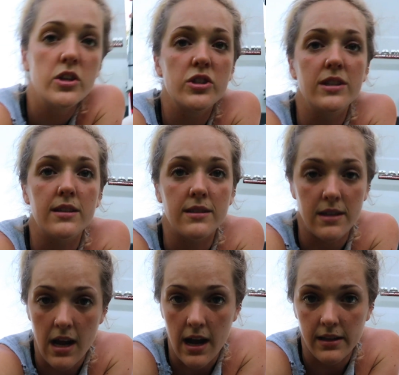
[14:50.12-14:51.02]
She does
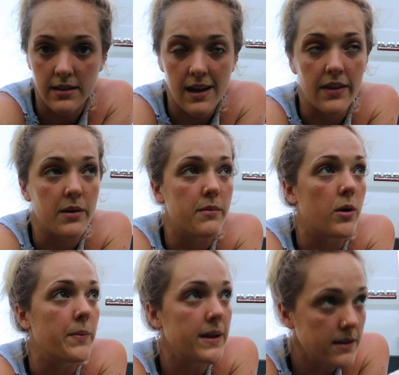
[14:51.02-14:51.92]
not at the
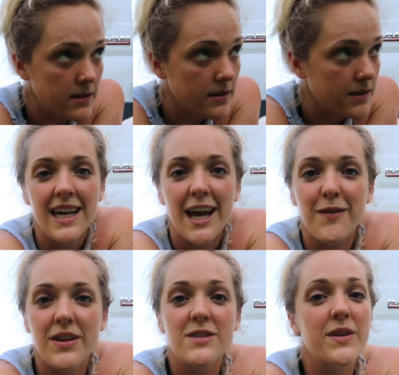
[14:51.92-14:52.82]
moment.
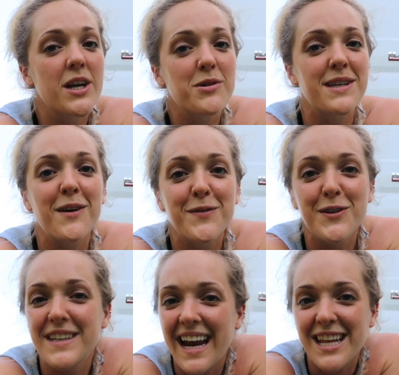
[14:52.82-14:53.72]
If this video is
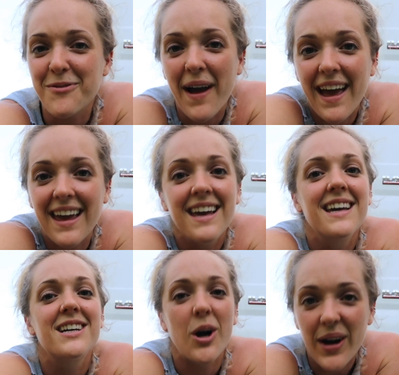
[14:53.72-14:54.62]
helpful in any way,
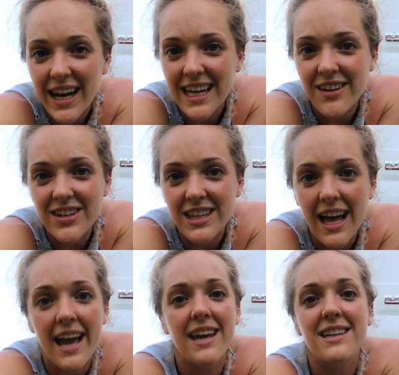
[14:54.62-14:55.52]
go ahead and give it a
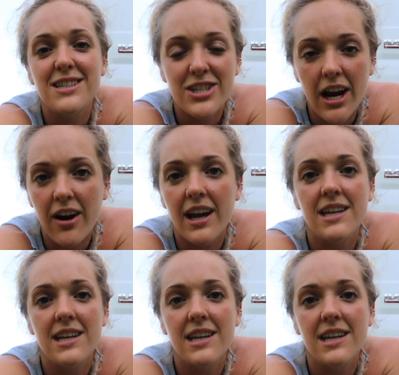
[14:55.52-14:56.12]
like, share